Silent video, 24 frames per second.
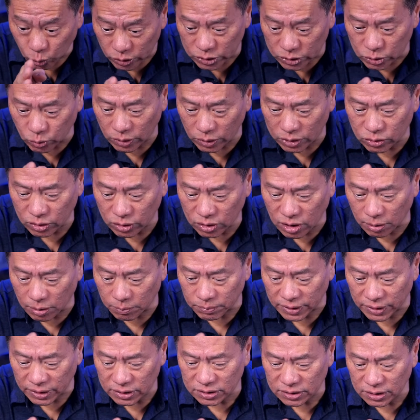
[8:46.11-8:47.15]
what you want to
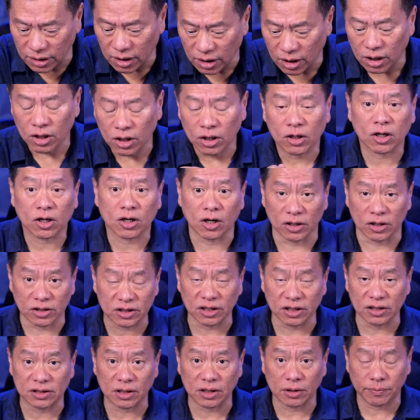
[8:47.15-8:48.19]
accomplish,
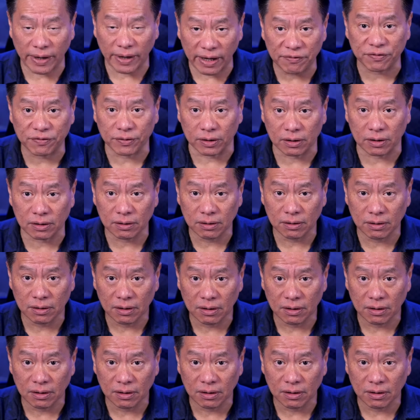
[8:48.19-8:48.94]
constancy of effort.